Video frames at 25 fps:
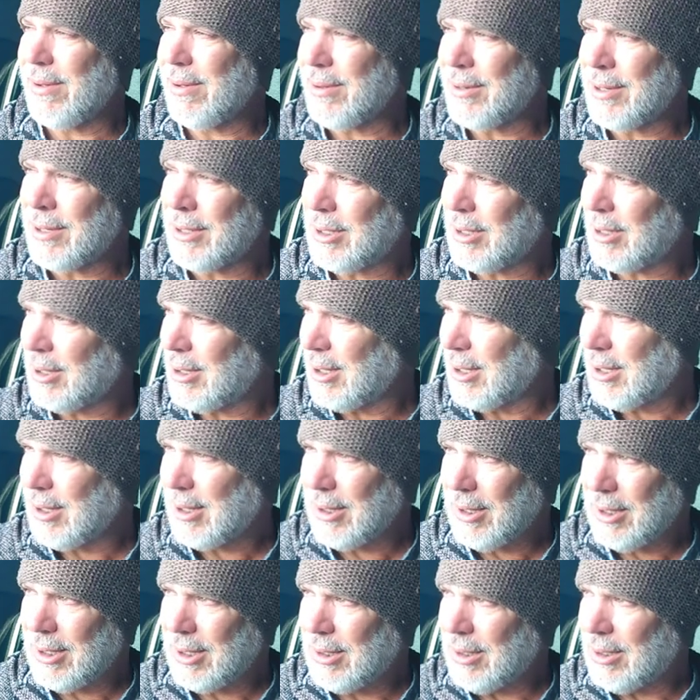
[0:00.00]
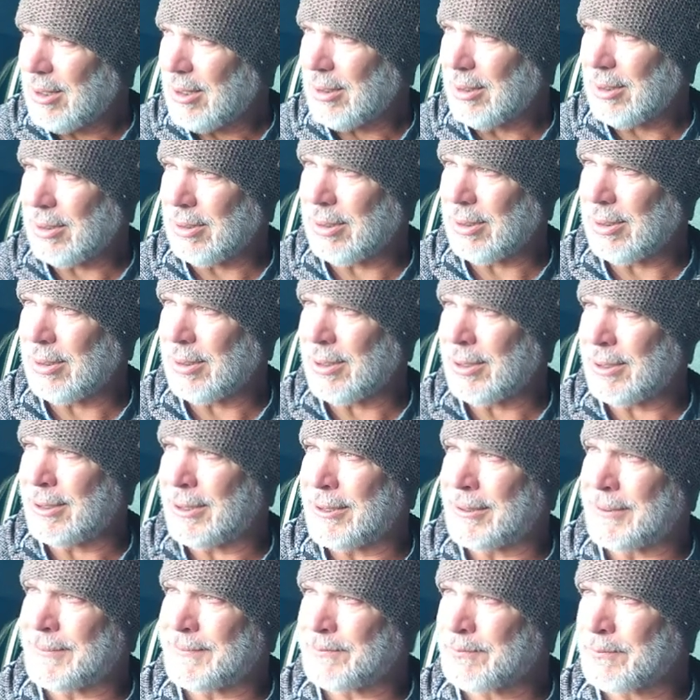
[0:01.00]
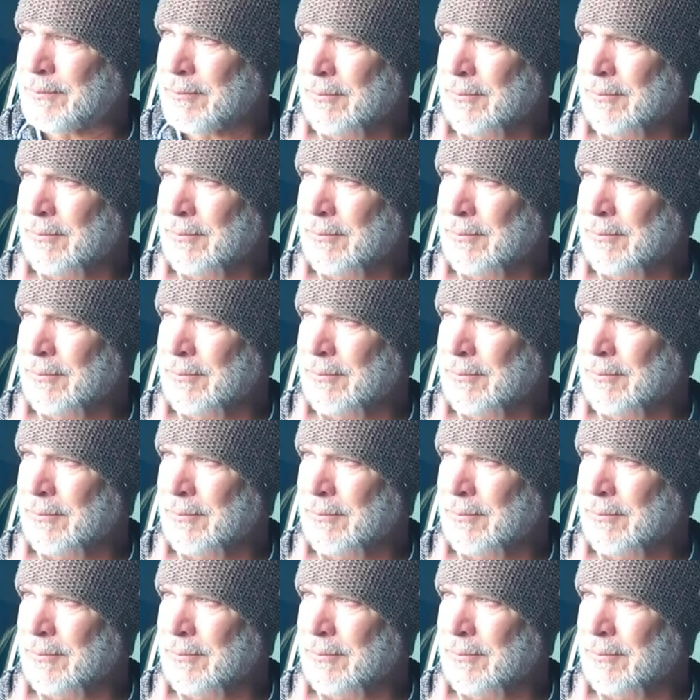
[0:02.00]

Nothing is said.